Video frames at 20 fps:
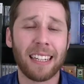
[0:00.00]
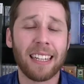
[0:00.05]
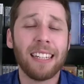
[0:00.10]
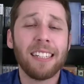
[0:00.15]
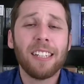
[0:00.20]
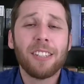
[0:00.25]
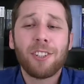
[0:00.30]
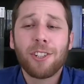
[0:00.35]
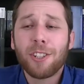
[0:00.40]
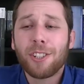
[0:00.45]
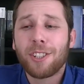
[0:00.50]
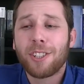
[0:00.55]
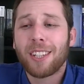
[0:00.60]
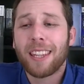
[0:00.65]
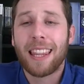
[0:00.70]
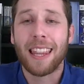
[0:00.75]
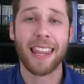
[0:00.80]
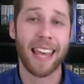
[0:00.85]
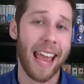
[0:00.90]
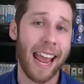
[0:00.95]
It's
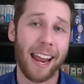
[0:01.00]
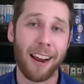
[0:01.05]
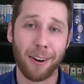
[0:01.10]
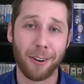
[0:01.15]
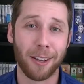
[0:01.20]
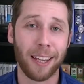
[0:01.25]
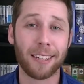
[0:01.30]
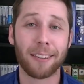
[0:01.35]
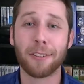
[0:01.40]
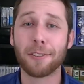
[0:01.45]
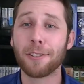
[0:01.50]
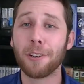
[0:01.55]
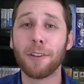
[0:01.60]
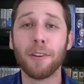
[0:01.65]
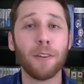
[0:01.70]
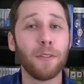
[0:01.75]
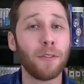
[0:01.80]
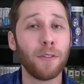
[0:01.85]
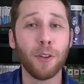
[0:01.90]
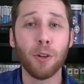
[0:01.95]
just there. Like there's a
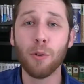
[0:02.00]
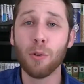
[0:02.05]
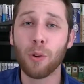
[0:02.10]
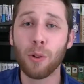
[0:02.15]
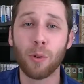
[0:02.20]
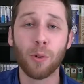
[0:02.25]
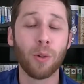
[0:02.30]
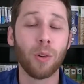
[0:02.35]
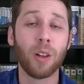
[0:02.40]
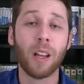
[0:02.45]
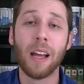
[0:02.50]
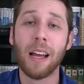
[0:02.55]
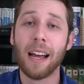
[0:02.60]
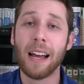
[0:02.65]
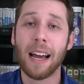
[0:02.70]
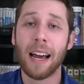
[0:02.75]
few cool